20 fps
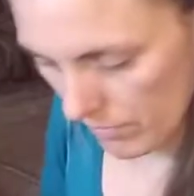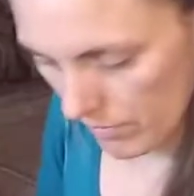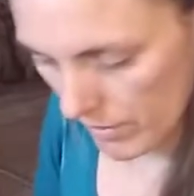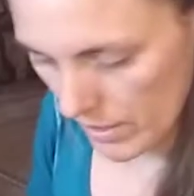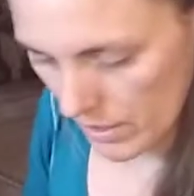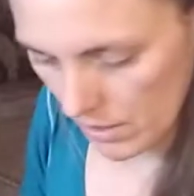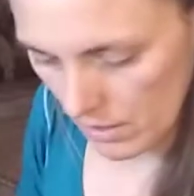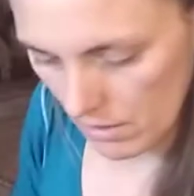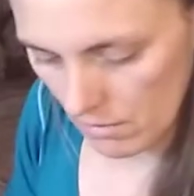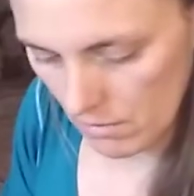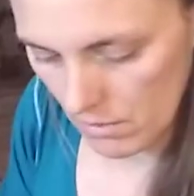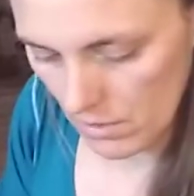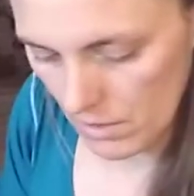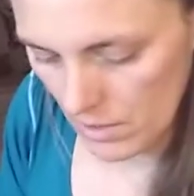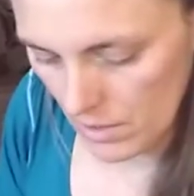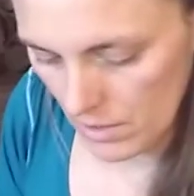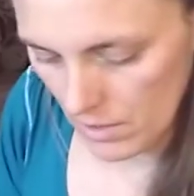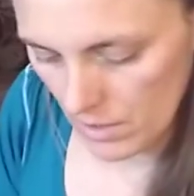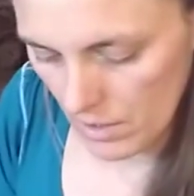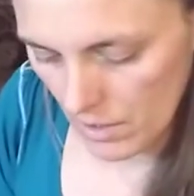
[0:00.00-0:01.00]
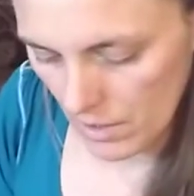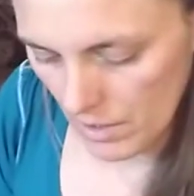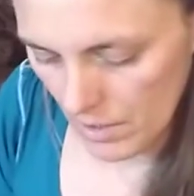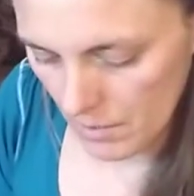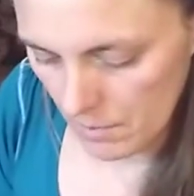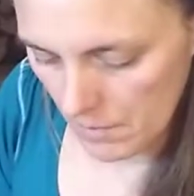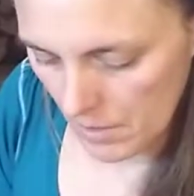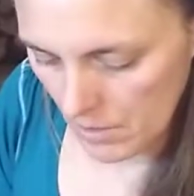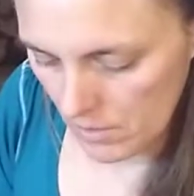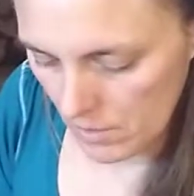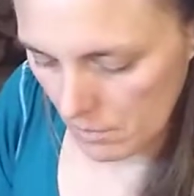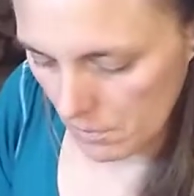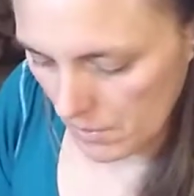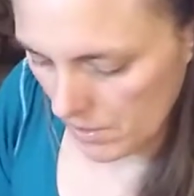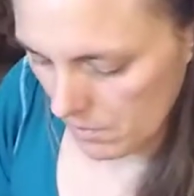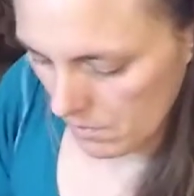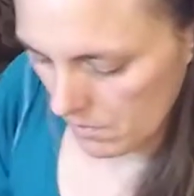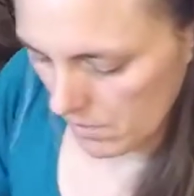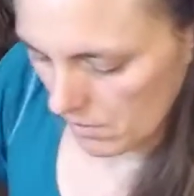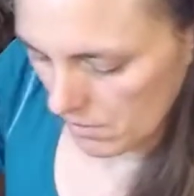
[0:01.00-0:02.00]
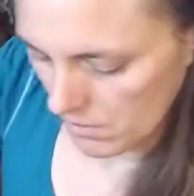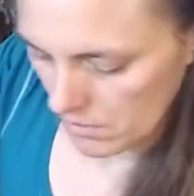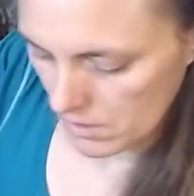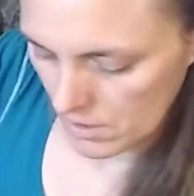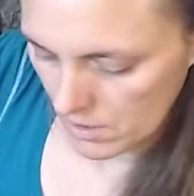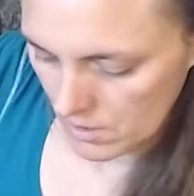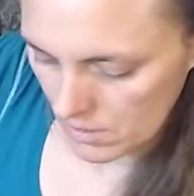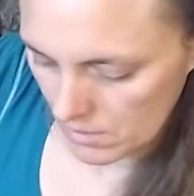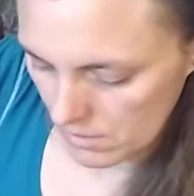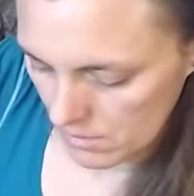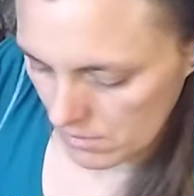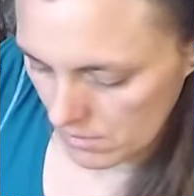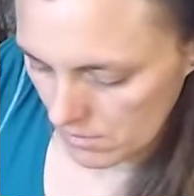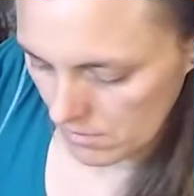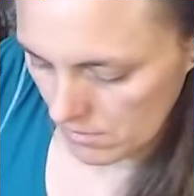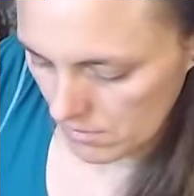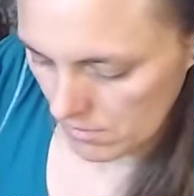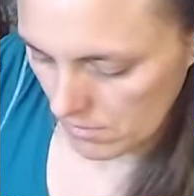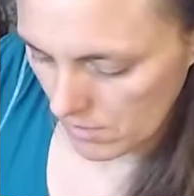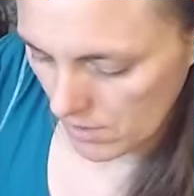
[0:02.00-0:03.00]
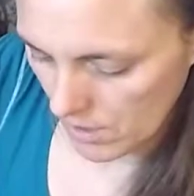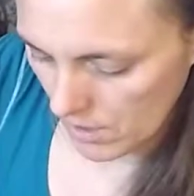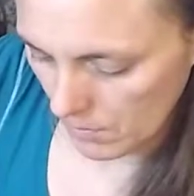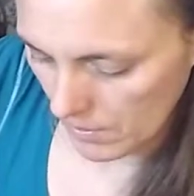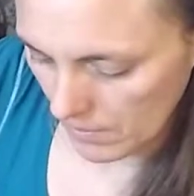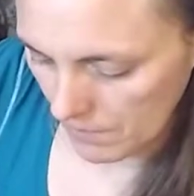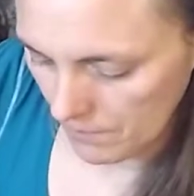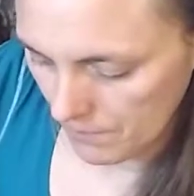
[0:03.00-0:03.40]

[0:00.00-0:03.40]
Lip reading: right now. You're at the bottom of those stairs. Anyway.